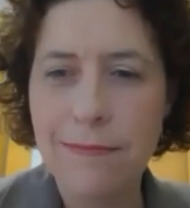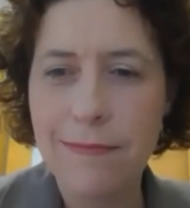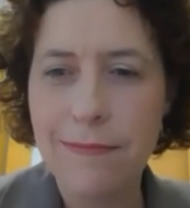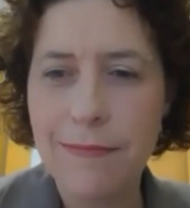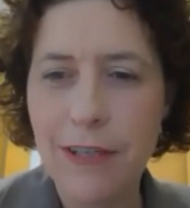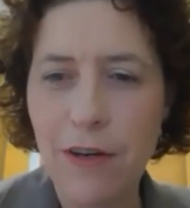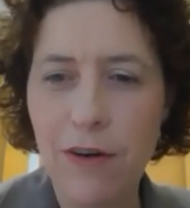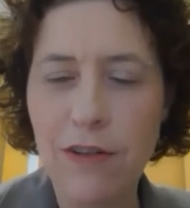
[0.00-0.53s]

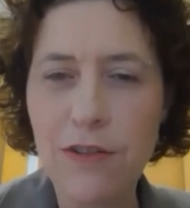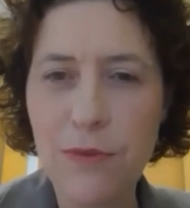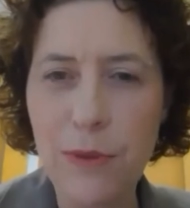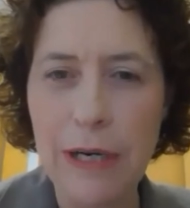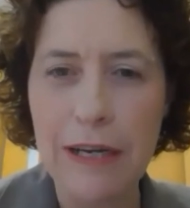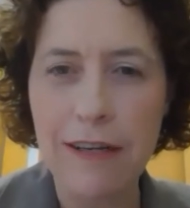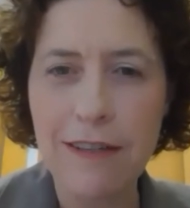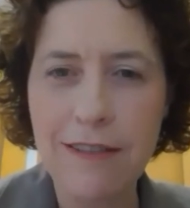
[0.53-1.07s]
You're on
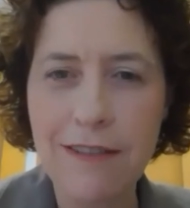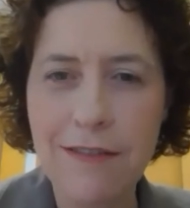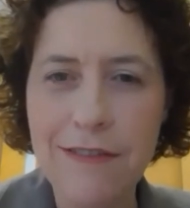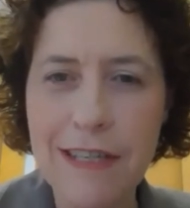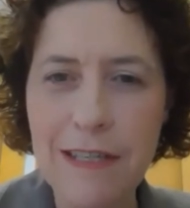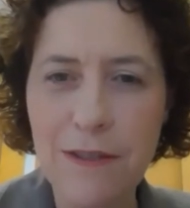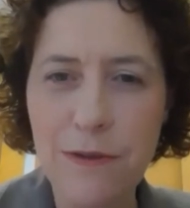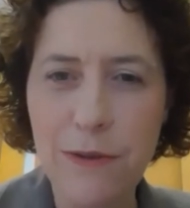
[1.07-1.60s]
Twitter, because I've
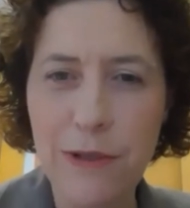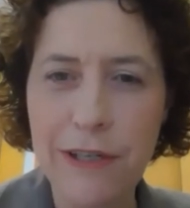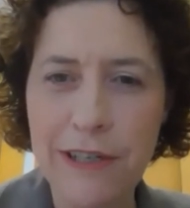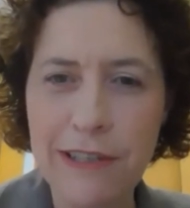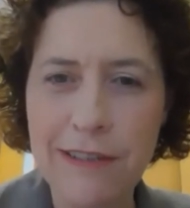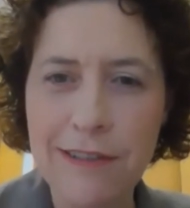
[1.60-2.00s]
seen your Twitter.